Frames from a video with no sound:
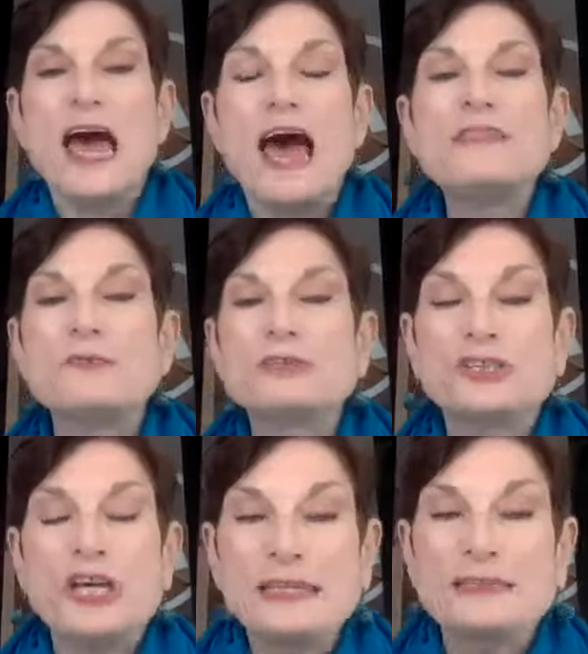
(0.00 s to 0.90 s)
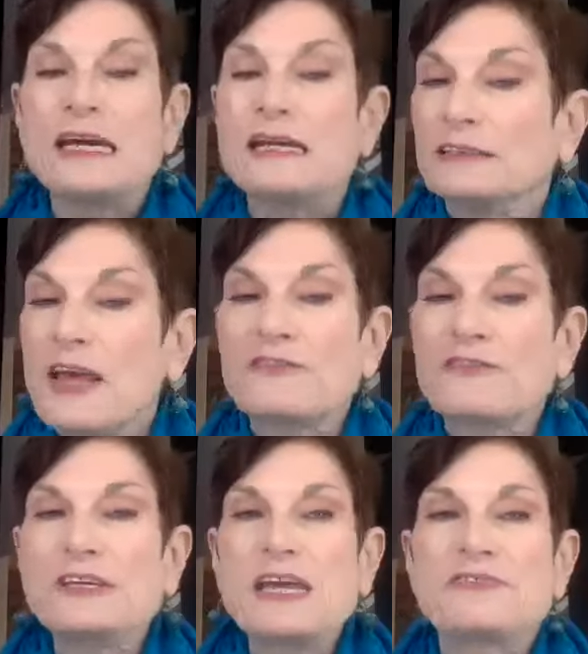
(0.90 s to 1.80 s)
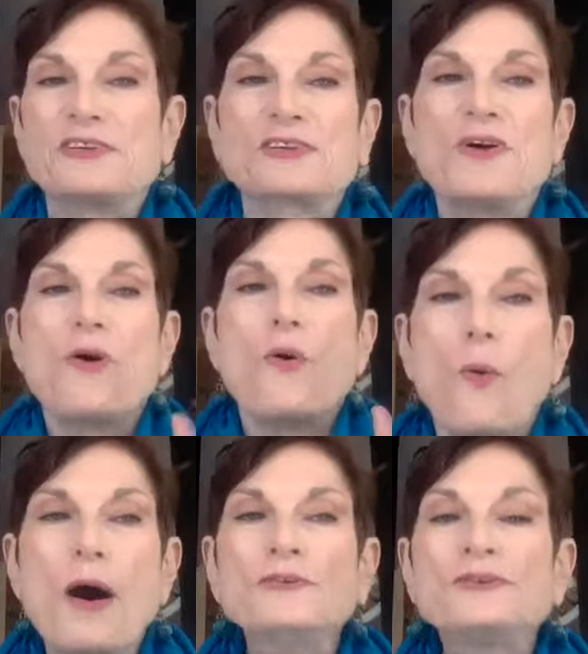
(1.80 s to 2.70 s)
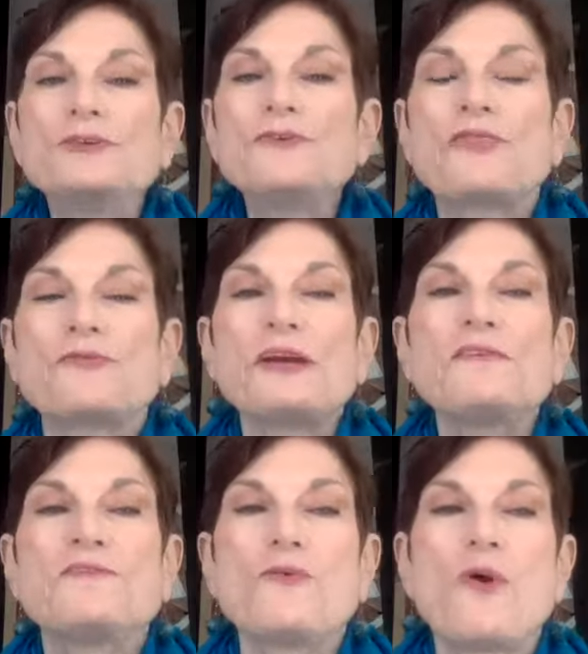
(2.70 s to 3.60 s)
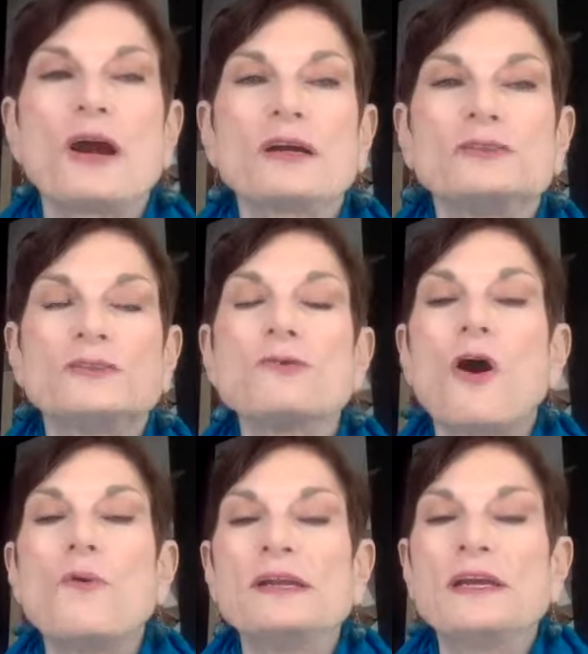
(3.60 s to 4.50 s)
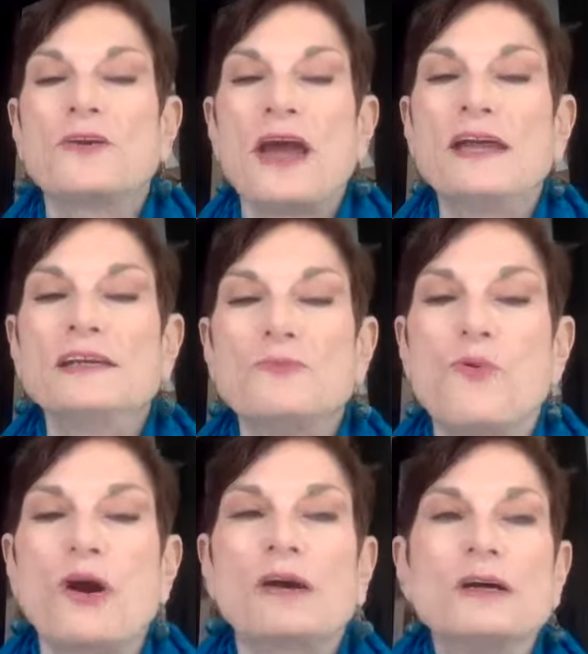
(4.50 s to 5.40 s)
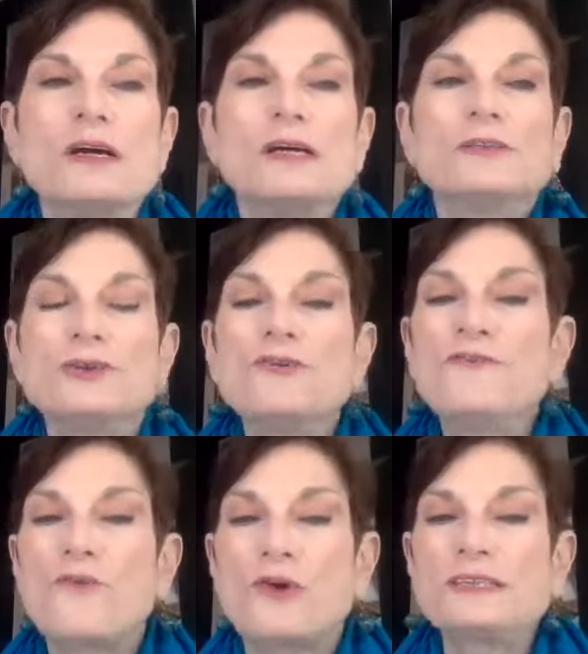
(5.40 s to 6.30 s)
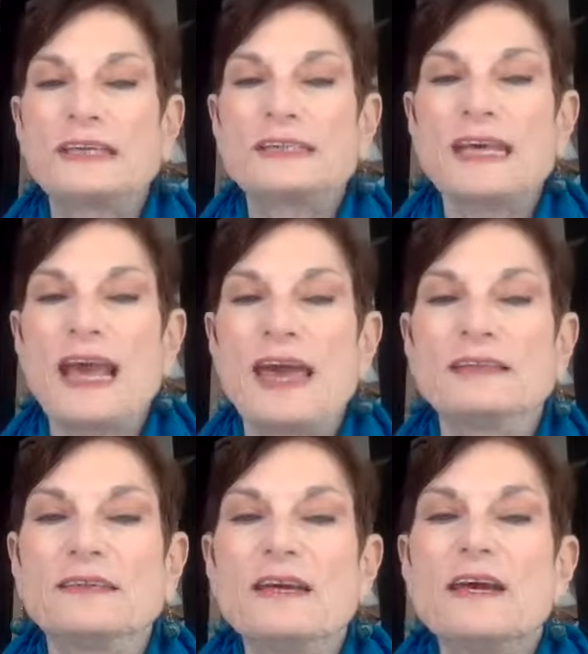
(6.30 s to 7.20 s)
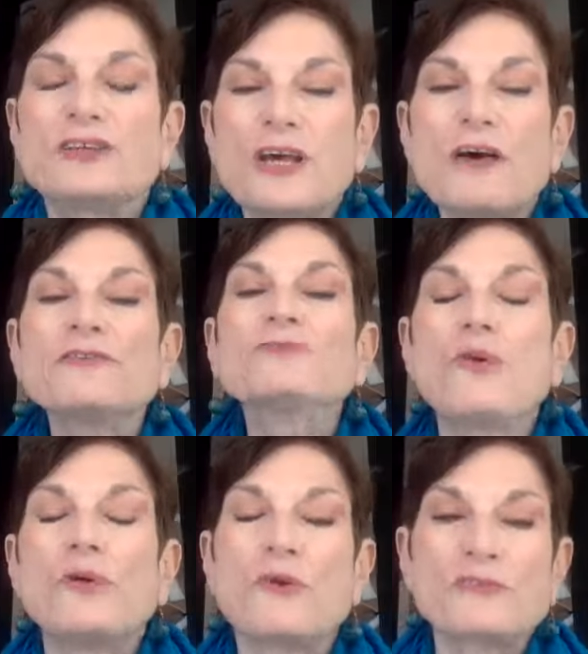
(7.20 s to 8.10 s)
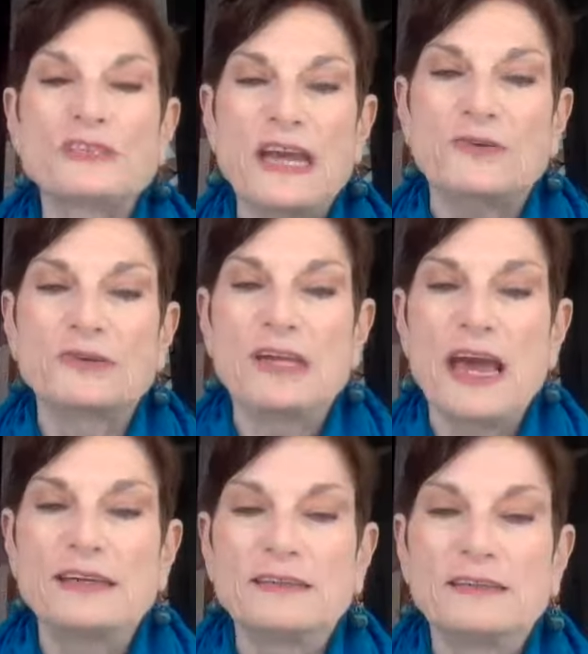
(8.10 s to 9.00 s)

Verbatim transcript: and they were chanting, and I'll never forget this: one, two, three, four, don't go in here anymore. Mm. Two, four, six, eight, Southern Woolworths segregate.